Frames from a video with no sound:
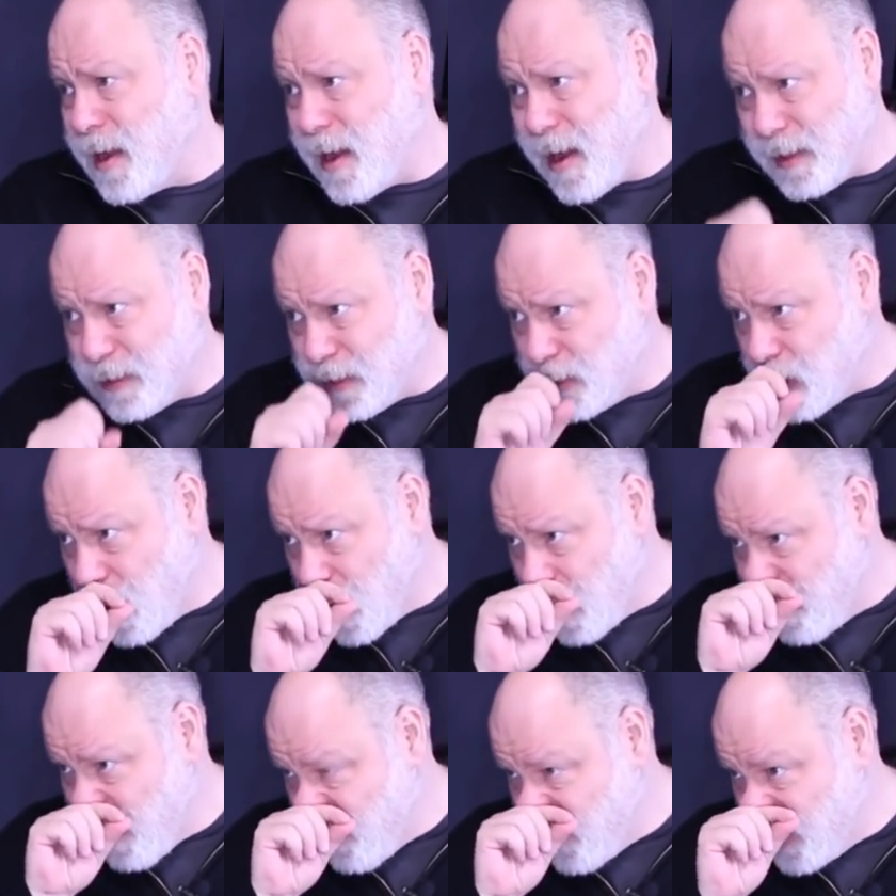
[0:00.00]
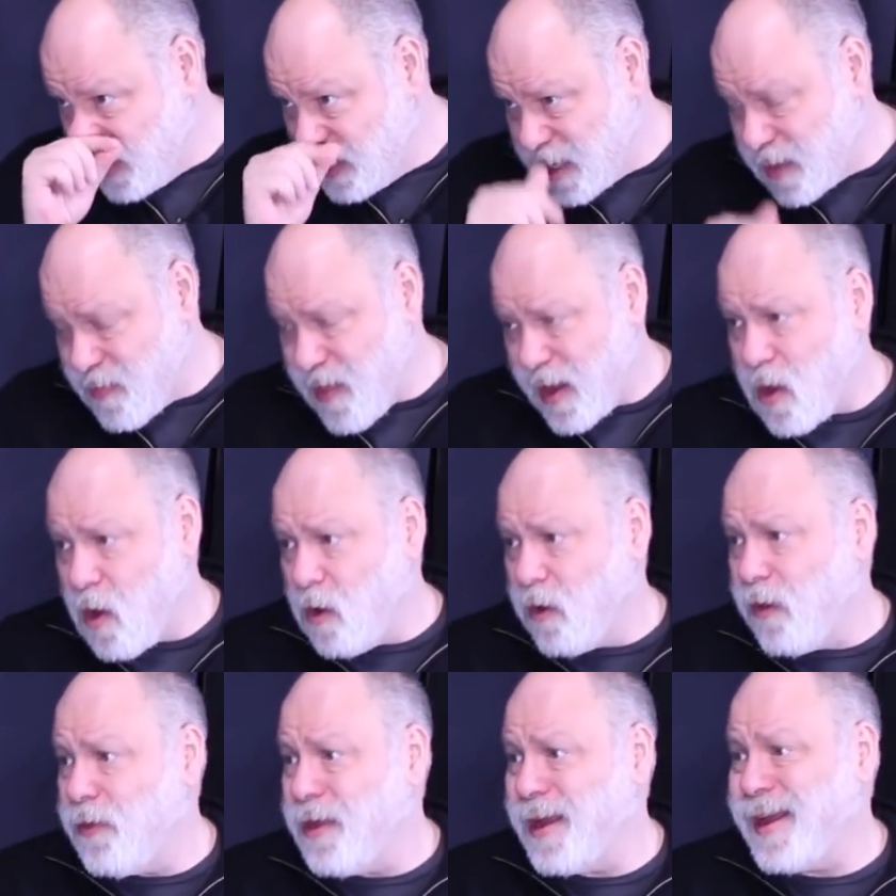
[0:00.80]
My guides talk about this thing,
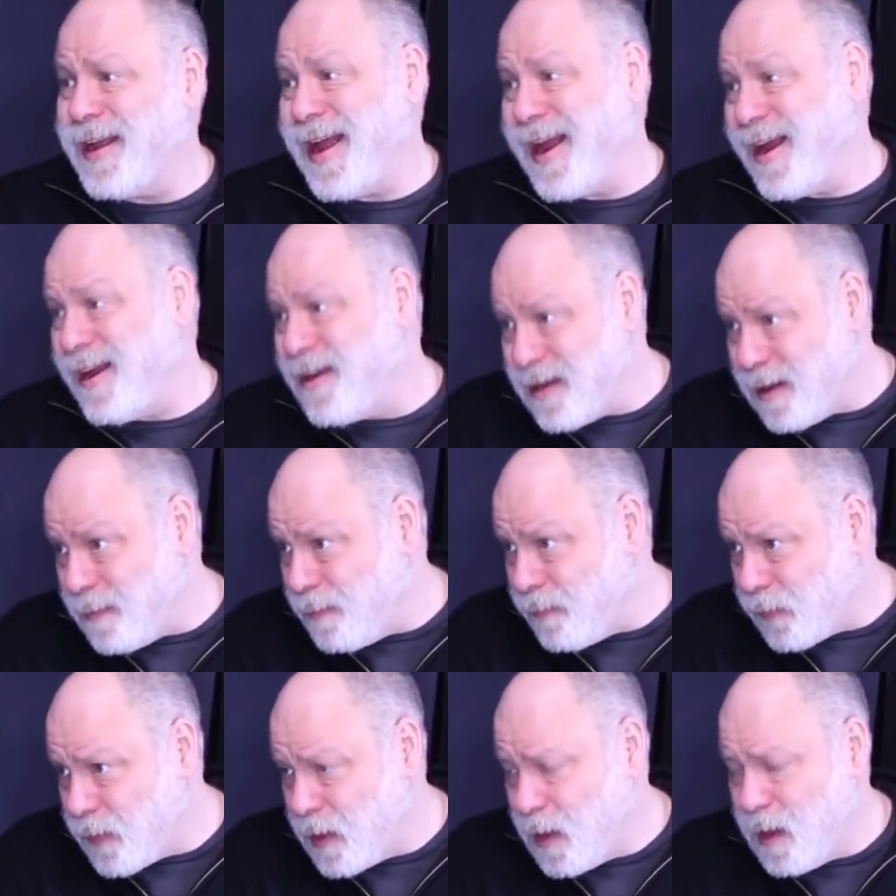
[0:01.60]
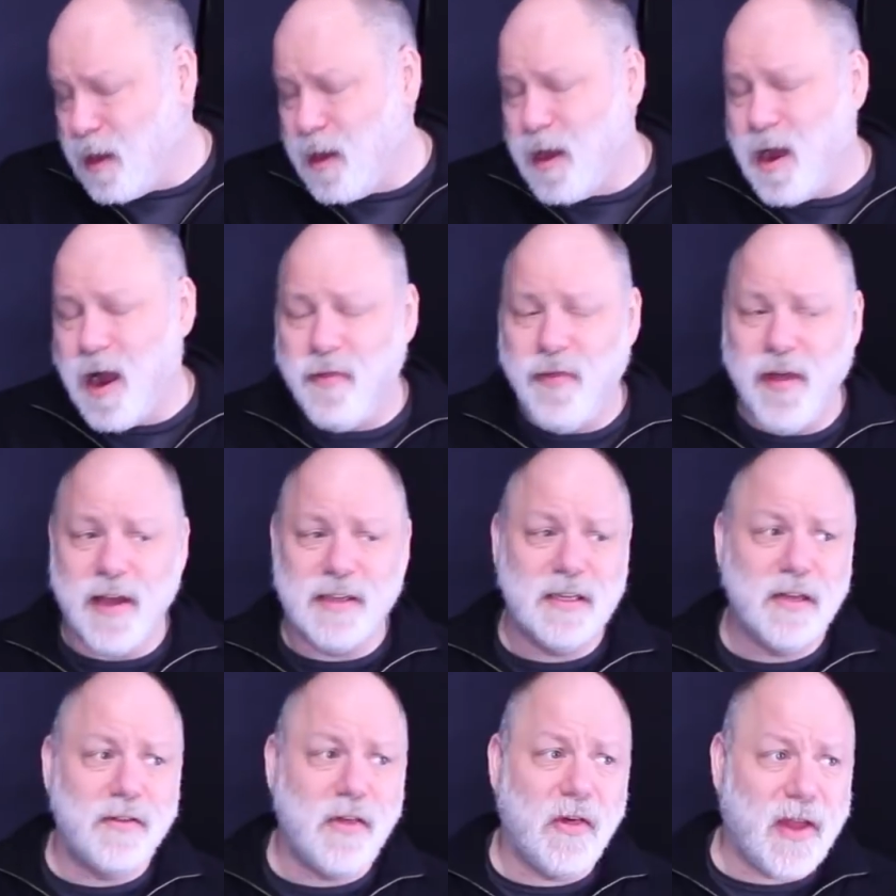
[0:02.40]
they call it the kingdom.
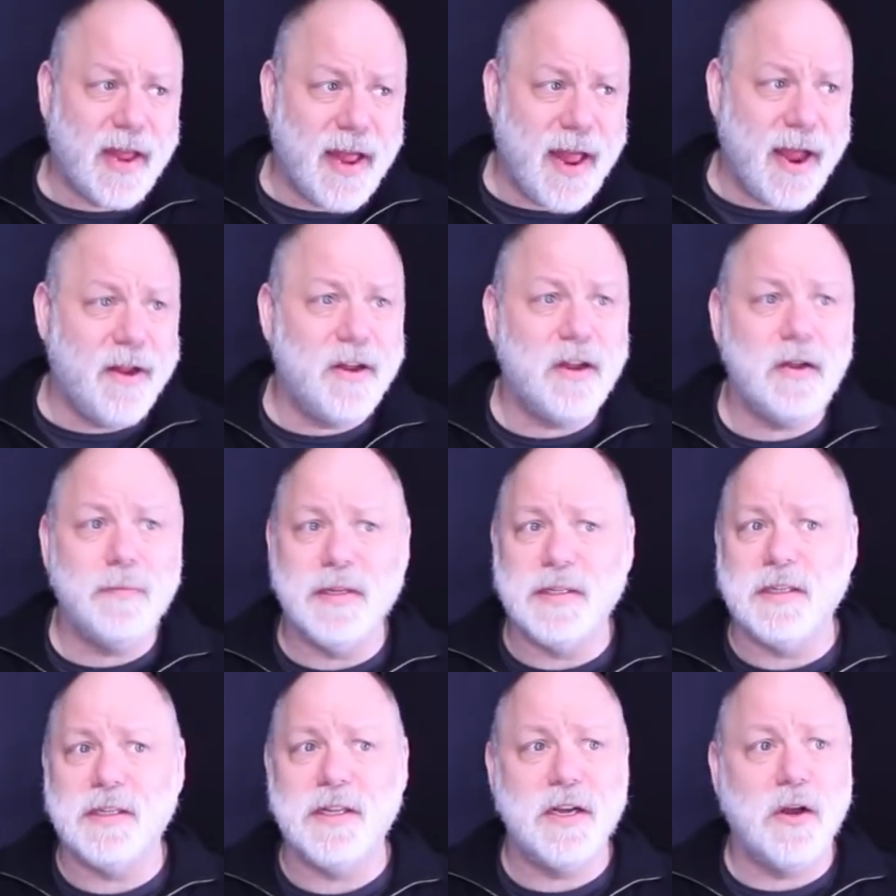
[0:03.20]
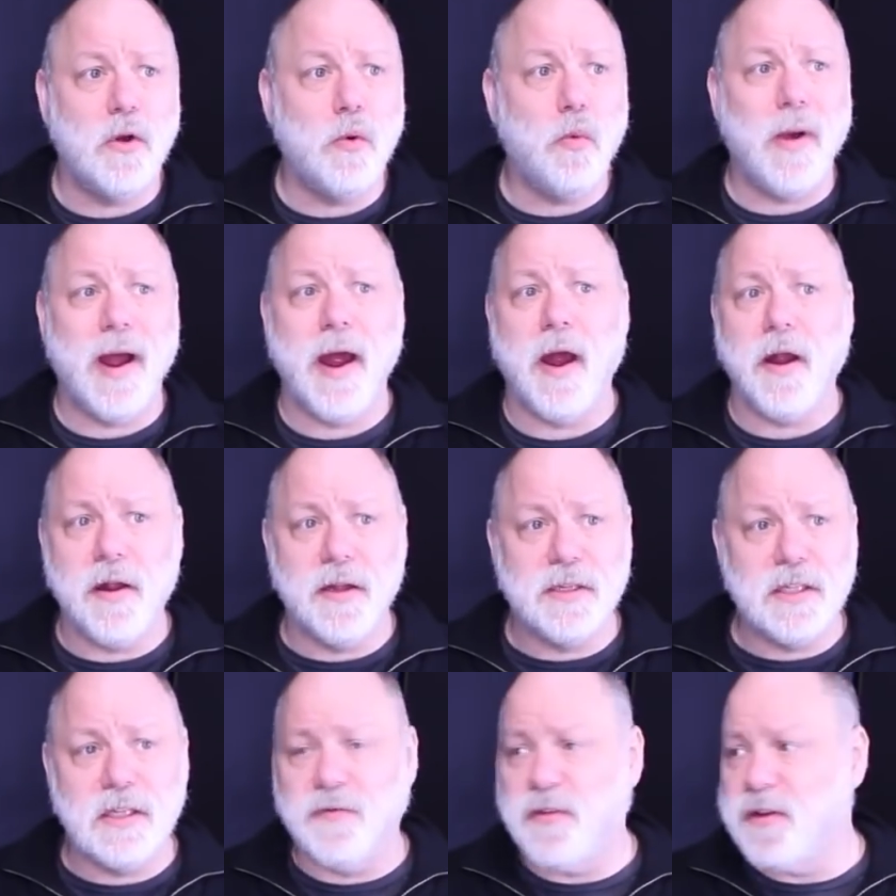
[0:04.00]
And they say the kingdom is the
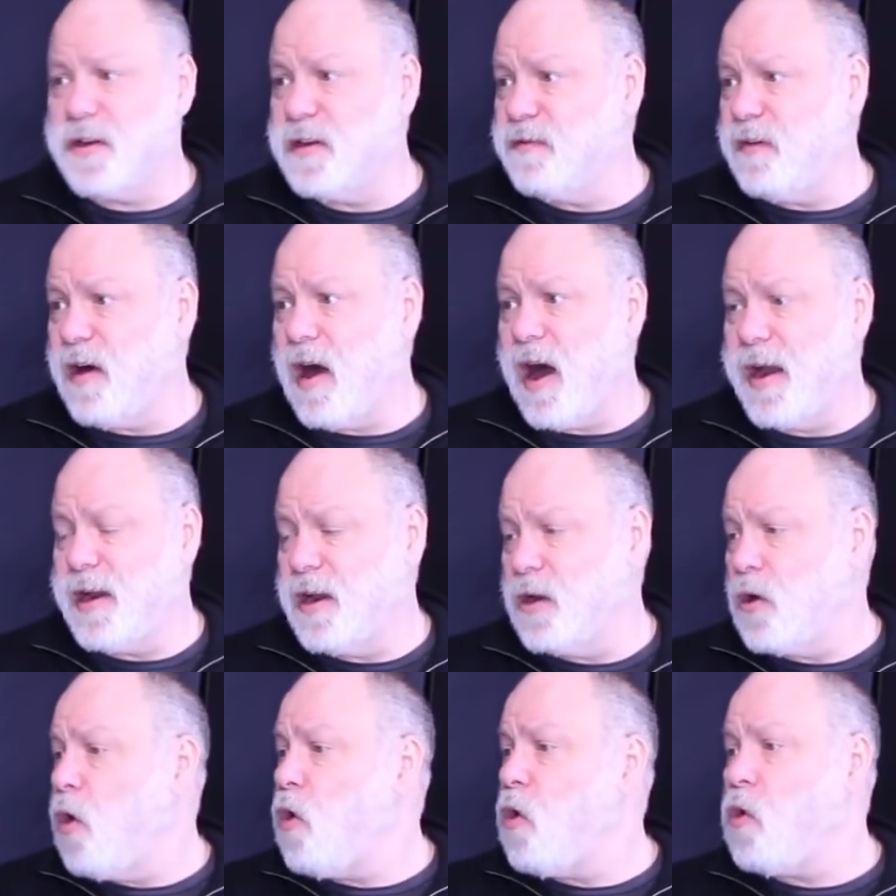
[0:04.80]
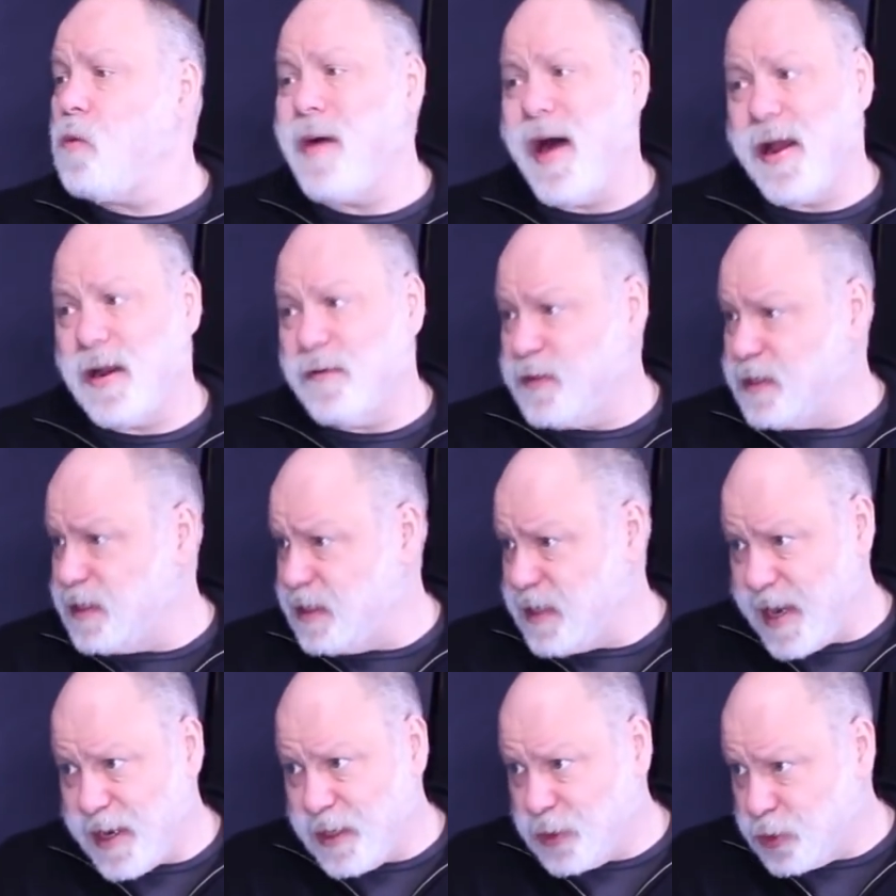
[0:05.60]
awareness of the divine in all
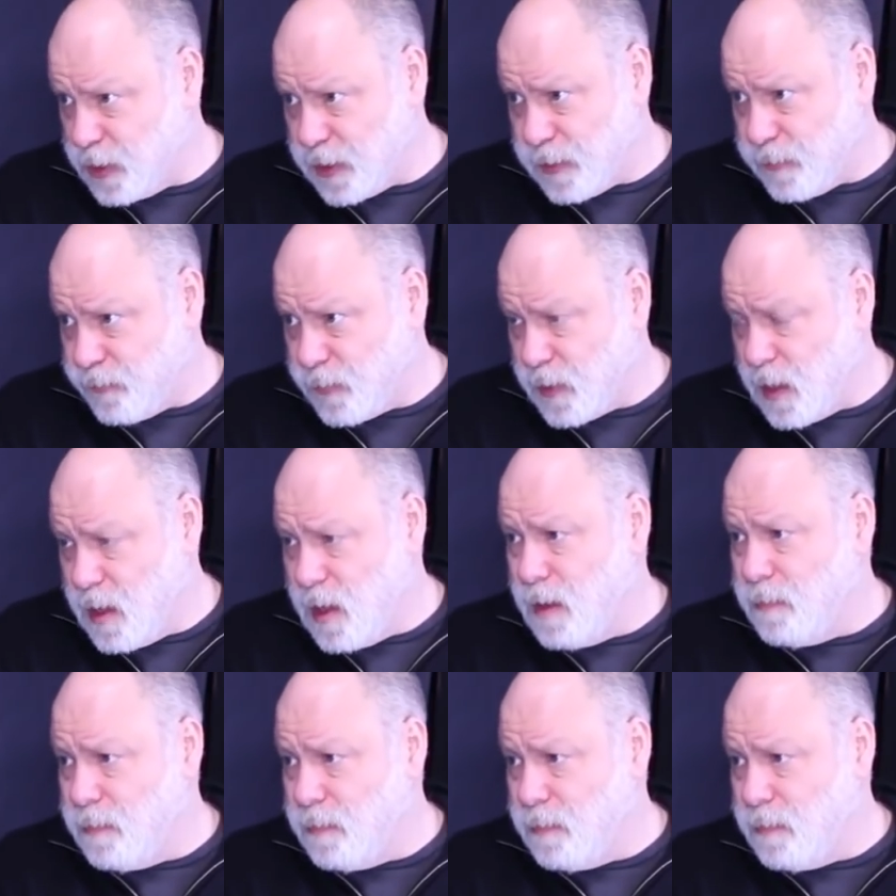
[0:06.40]
manifestation.